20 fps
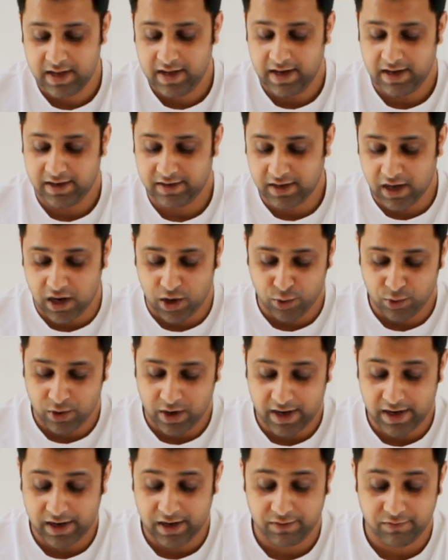And now
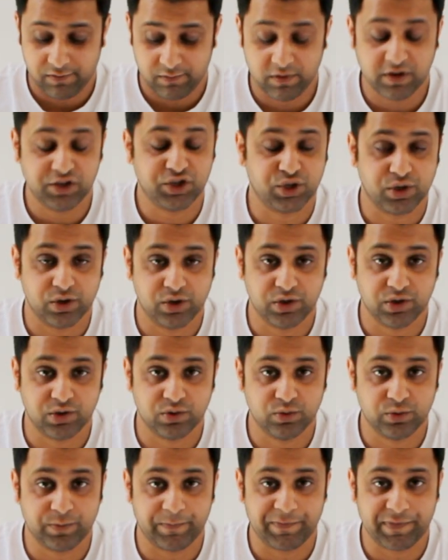I will show
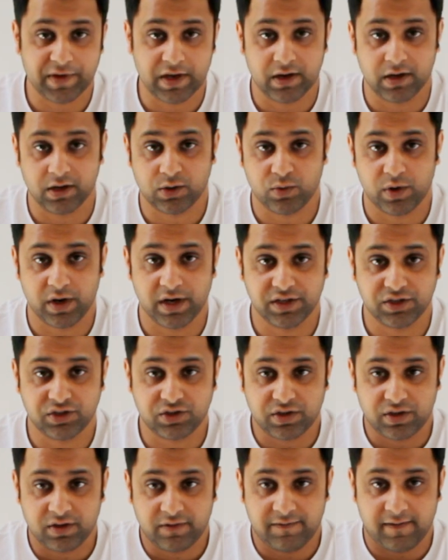you a quite
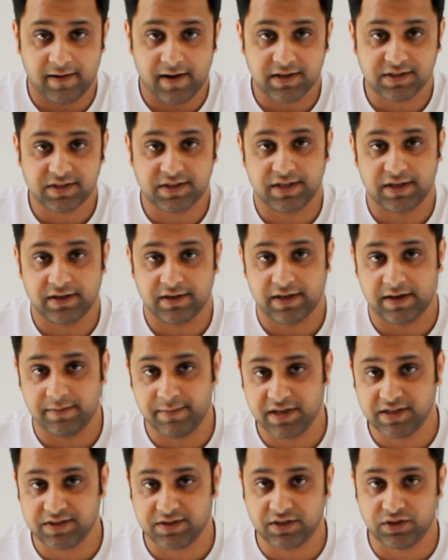fast and
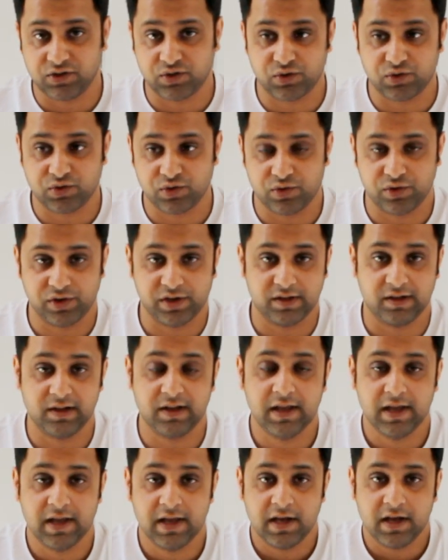amazing tutorial
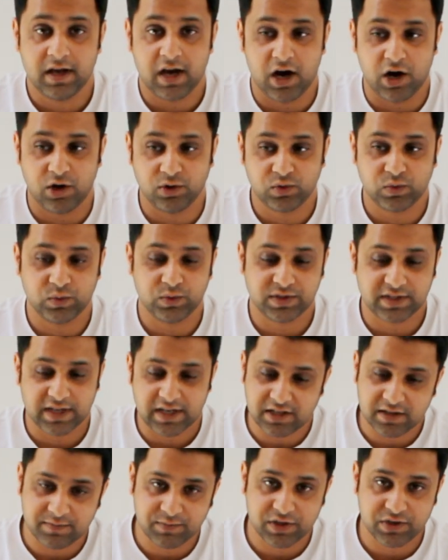how to
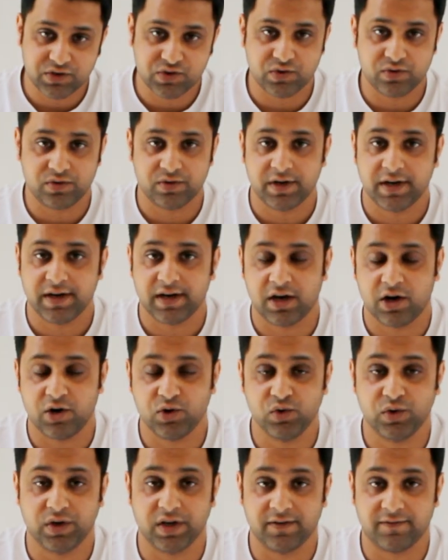set up the drone and how
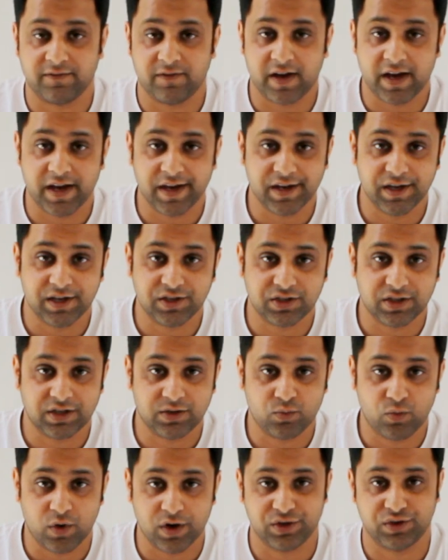you can fly it
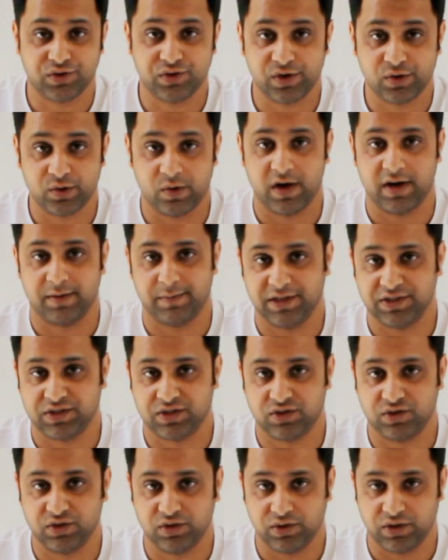and what
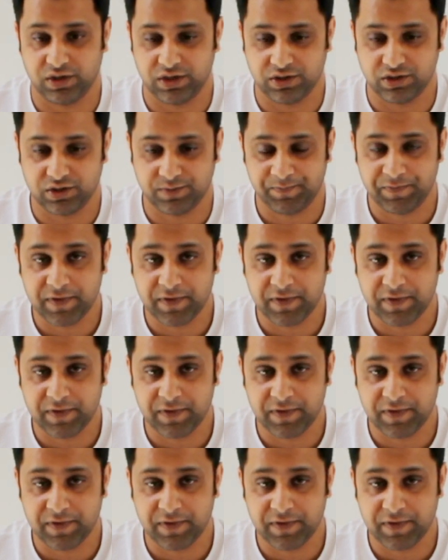requirements do you need.